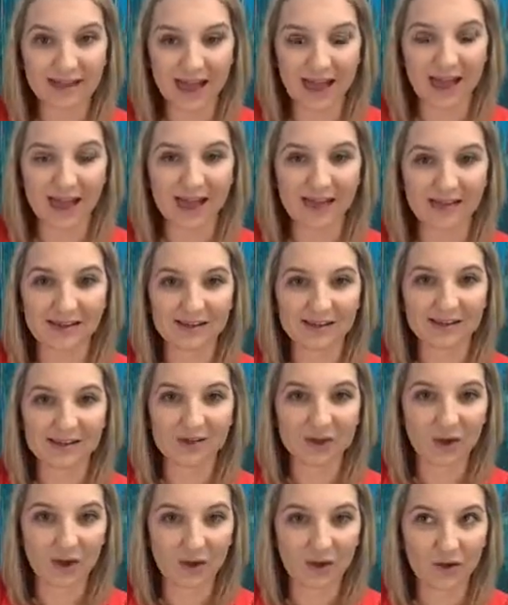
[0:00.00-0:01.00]
And
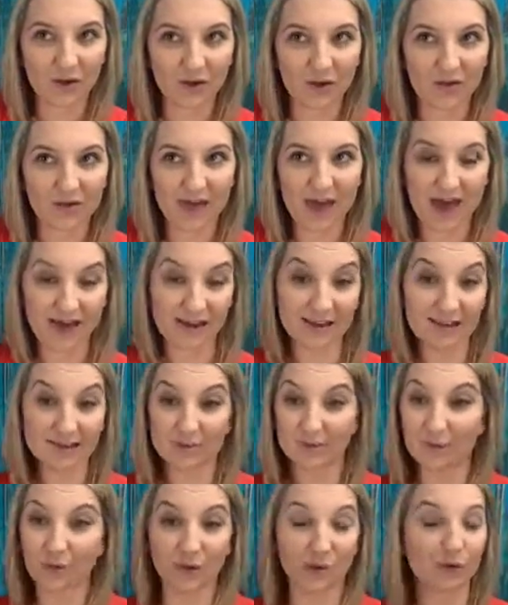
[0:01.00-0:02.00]
that is
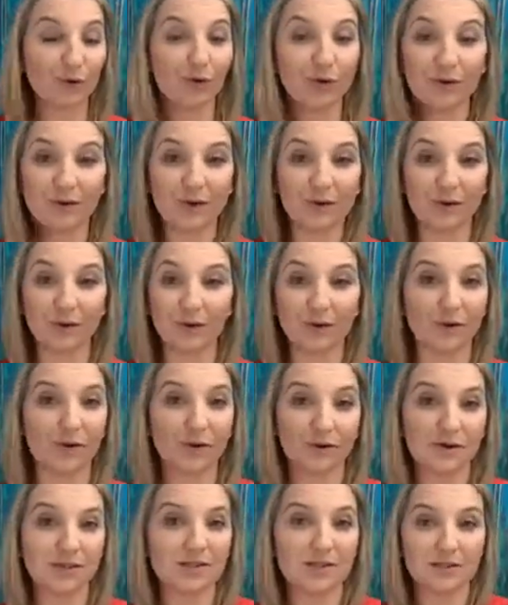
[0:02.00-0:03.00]
purely
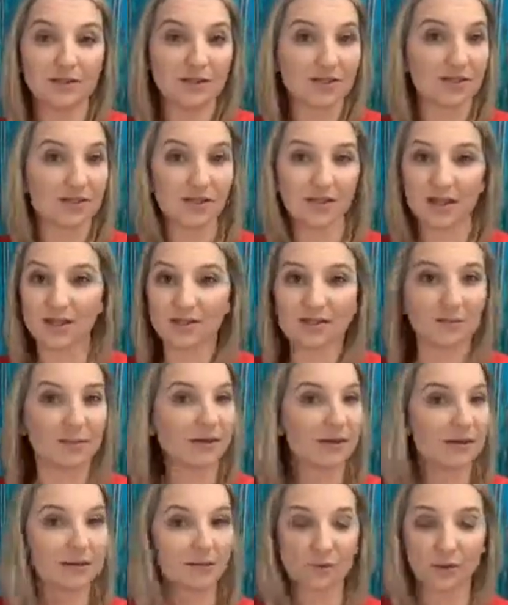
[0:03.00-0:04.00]
because 6
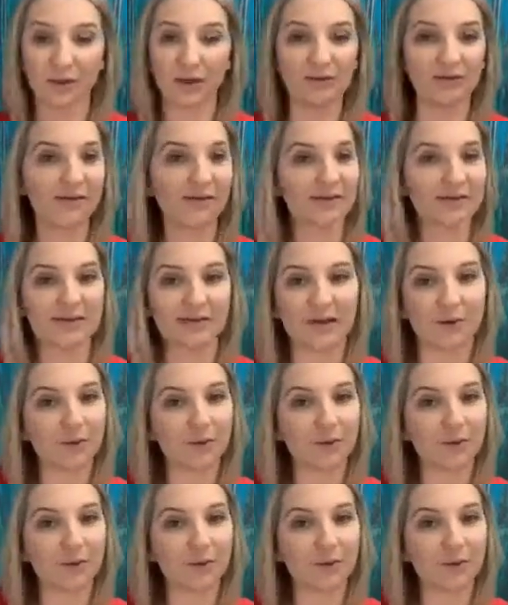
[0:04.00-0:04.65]
months previously,